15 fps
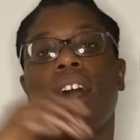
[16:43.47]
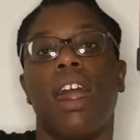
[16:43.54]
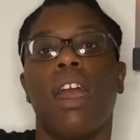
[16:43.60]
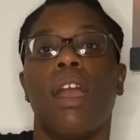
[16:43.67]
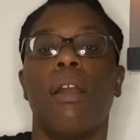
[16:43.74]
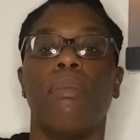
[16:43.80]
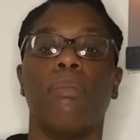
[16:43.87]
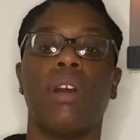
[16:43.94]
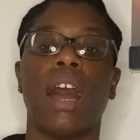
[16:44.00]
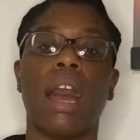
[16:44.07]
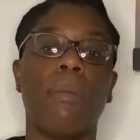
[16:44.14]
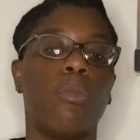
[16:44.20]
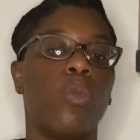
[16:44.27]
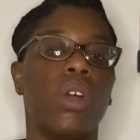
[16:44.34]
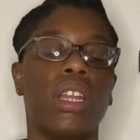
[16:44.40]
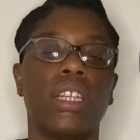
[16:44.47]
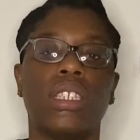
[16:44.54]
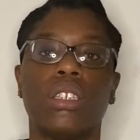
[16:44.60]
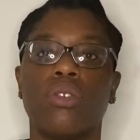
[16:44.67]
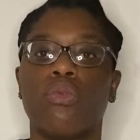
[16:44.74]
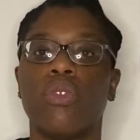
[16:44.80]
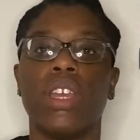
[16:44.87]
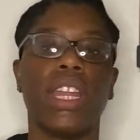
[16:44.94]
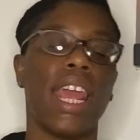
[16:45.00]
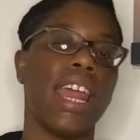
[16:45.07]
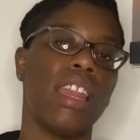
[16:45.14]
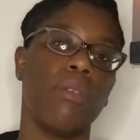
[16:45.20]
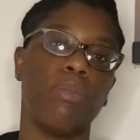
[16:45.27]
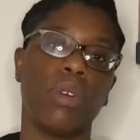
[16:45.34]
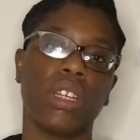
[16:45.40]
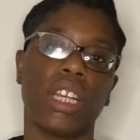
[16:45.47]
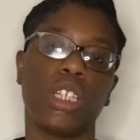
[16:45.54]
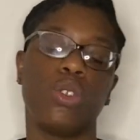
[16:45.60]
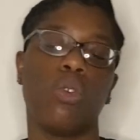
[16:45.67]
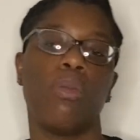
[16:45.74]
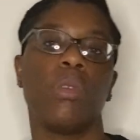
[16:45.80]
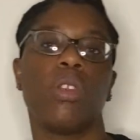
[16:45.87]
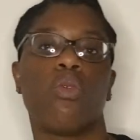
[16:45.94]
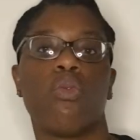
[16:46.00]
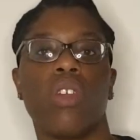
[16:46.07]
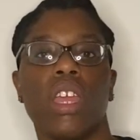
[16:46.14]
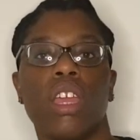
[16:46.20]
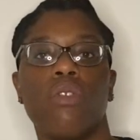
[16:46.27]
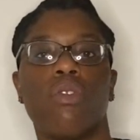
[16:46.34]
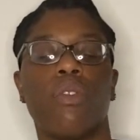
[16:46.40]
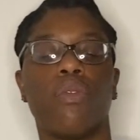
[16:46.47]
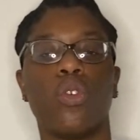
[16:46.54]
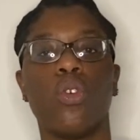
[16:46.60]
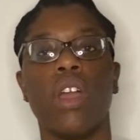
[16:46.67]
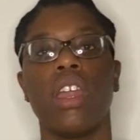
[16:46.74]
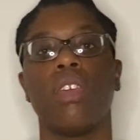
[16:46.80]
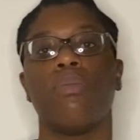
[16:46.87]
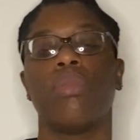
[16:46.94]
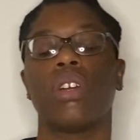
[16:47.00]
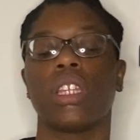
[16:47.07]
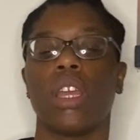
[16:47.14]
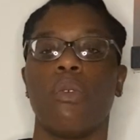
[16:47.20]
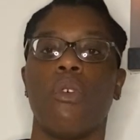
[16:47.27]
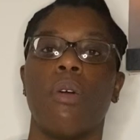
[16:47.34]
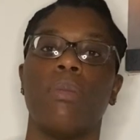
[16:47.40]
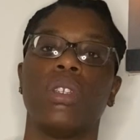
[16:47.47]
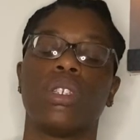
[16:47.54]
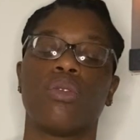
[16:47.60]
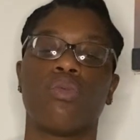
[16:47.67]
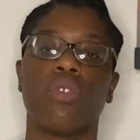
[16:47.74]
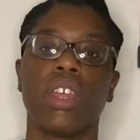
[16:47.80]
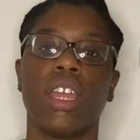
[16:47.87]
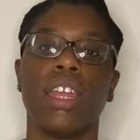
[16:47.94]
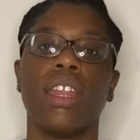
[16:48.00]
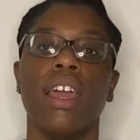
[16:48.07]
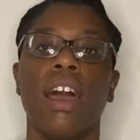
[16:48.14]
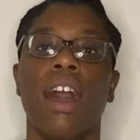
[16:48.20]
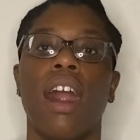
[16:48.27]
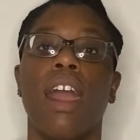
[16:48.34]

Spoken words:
But I'm willing to read any book that you want me to read, review any book that you want me to read.